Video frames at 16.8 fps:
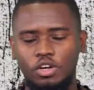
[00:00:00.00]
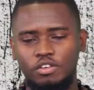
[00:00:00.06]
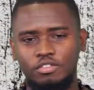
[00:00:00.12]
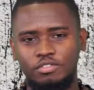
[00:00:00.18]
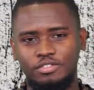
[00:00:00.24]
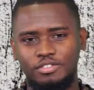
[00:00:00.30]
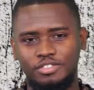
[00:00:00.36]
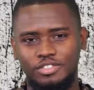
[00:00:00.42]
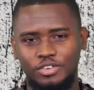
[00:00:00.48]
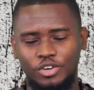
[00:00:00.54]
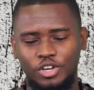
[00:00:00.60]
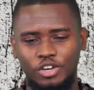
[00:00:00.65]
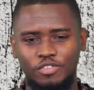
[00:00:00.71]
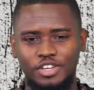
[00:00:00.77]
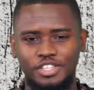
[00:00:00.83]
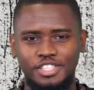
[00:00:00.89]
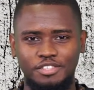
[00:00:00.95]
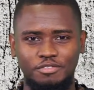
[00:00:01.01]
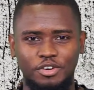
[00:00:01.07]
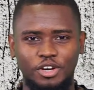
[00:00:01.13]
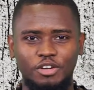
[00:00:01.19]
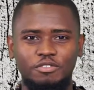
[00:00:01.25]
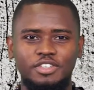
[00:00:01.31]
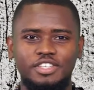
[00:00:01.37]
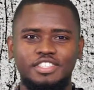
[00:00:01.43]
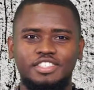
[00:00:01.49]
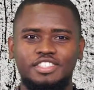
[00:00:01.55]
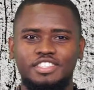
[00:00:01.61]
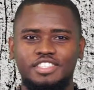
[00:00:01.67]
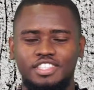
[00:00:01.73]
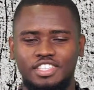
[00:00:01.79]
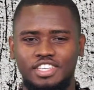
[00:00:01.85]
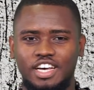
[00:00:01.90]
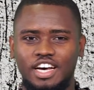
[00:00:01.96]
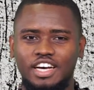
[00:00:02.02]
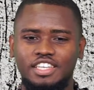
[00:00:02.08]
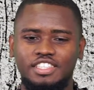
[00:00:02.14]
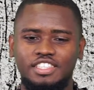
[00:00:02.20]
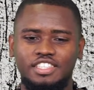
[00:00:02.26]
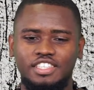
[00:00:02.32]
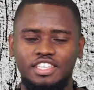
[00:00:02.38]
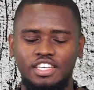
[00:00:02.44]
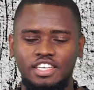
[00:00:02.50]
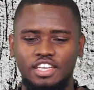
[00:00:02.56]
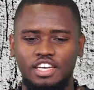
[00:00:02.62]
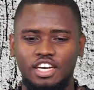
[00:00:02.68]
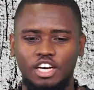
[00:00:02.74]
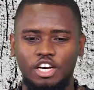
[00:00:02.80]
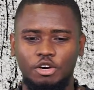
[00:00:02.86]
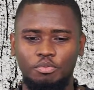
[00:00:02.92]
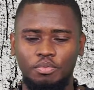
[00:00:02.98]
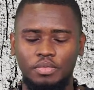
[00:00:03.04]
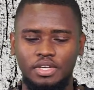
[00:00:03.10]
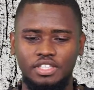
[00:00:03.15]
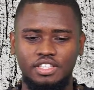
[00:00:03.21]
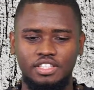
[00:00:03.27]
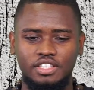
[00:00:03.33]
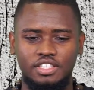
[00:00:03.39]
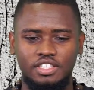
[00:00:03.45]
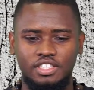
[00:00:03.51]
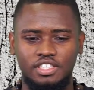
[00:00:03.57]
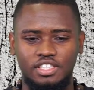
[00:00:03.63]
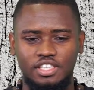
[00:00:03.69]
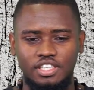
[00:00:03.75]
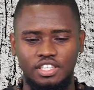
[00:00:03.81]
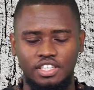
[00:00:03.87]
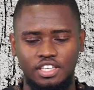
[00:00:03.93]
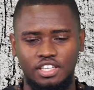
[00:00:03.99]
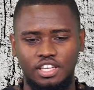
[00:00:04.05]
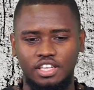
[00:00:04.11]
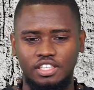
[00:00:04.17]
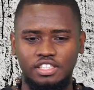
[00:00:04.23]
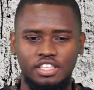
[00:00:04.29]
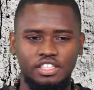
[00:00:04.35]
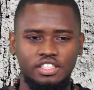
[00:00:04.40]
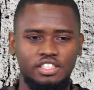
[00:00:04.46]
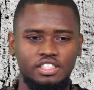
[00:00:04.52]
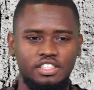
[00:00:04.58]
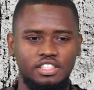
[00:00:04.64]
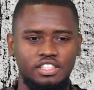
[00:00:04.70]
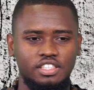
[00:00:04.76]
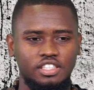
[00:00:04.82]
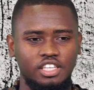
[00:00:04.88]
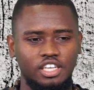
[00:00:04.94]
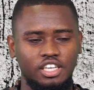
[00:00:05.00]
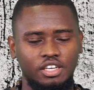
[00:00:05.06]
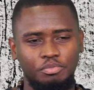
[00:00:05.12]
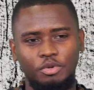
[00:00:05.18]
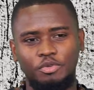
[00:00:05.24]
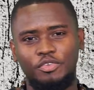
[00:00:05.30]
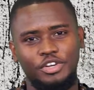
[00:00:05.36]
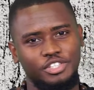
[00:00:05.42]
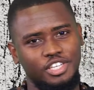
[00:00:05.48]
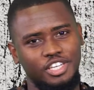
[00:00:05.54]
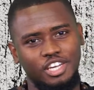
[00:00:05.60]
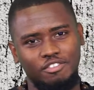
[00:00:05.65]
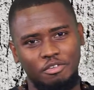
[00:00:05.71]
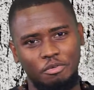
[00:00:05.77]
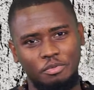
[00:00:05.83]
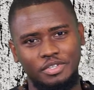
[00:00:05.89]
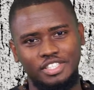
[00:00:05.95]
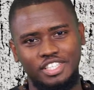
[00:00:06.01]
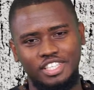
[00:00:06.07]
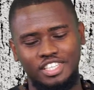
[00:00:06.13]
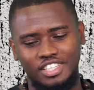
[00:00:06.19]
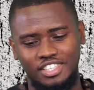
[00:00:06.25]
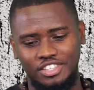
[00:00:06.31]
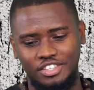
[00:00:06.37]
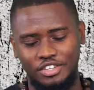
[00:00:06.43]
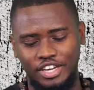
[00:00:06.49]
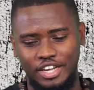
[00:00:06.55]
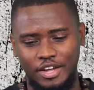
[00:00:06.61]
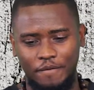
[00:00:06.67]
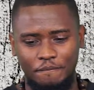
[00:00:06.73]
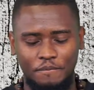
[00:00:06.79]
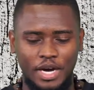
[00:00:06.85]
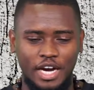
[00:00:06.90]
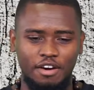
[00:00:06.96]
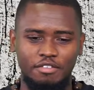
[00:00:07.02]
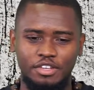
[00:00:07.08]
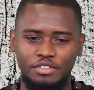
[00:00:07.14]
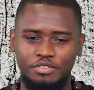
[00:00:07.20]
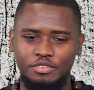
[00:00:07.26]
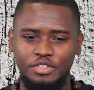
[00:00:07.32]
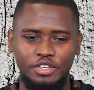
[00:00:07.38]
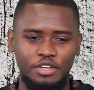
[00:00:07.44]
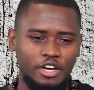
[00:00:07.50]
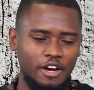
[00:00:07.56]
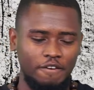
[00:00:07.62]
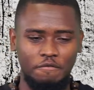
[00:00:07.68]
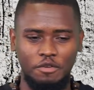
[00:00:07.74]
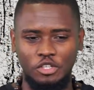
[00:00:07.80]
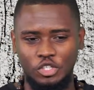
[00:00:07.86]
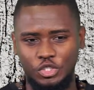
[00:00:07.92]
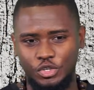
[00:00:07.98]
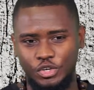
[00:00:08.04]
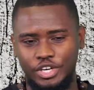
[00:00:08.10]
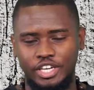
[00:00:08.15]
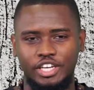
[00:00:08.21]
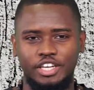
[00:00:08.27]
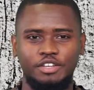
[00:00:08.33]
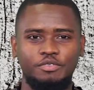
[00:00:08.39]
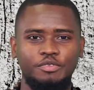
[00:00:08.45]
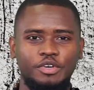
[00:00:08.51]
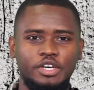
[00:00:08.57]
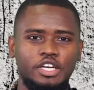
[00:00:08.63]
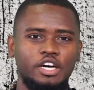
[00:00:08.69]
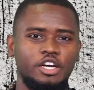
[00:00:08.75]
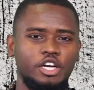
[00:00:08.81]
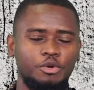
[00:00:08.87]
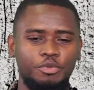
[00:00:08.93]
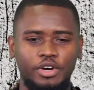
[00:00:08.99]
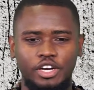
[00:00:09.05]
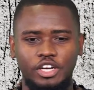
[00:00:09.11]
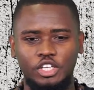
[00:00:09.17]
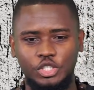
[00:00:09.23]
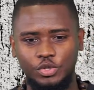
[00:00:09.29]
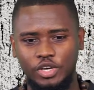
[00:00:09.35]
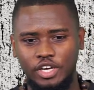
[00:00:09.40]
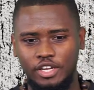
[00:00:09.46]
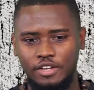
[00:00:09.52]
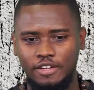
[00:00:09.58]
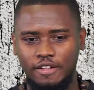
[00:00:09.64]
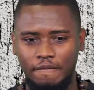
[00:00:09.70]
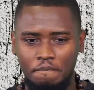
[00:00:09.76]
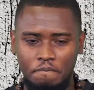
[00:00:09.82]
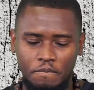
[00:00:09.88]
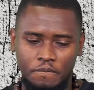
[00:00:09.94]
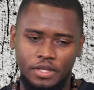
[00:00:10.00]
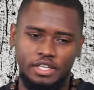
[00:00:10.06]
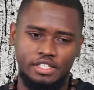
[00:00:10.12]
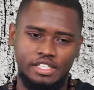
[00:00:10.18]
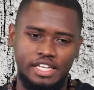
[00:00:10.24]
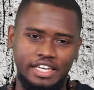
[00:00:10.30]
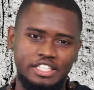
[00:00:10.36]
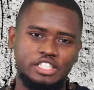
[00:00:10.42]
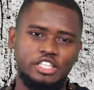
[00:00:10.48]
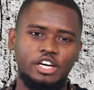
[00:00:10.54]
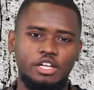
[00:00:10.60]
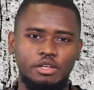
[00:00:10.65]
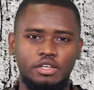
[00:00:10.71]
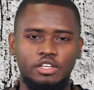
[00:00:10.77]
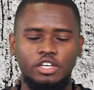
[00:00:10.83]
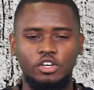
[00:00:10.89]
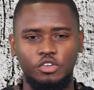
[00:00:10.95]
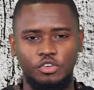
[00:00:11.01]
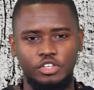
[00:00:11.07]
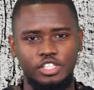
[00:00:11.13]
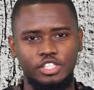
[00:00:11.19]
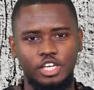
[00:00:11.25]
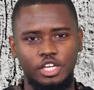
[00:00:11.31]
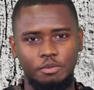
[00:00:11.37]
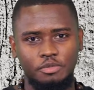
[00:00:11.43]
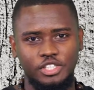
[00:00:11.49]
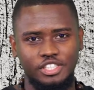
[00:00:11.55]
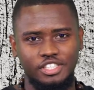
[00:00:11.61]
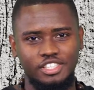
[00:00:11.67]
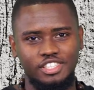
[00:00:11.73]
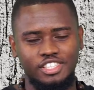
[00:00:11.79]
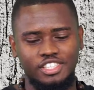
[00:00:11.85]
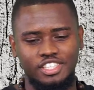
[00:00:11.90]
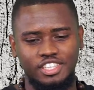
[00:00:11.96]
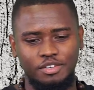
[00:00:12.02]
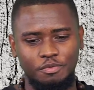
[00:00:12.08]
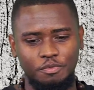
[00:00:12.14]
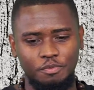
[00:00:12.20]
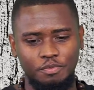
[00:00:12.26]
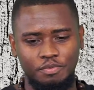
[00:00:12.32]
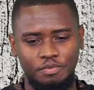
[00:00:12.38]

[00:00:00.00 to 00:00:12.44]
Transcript: of us involved in art, but not at a professional level per se. You know, like Marvin, I've been drawing, and my other brother Joel does like concrete sculptures. So